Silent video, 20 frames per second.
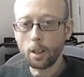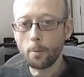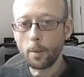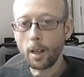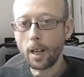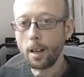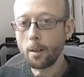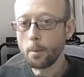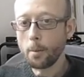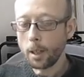
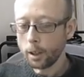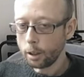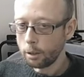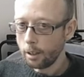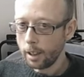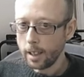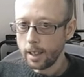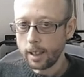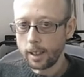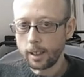how my
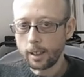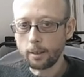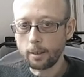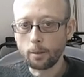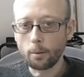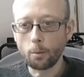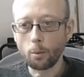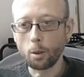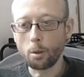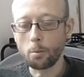training
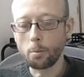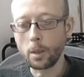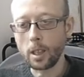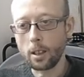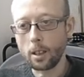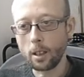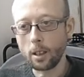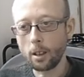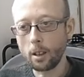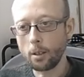would
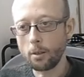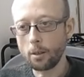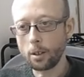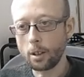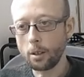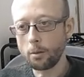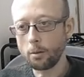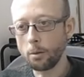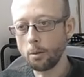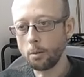be
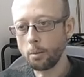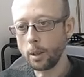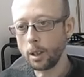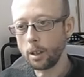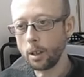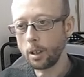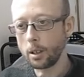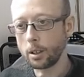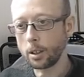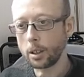
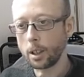done.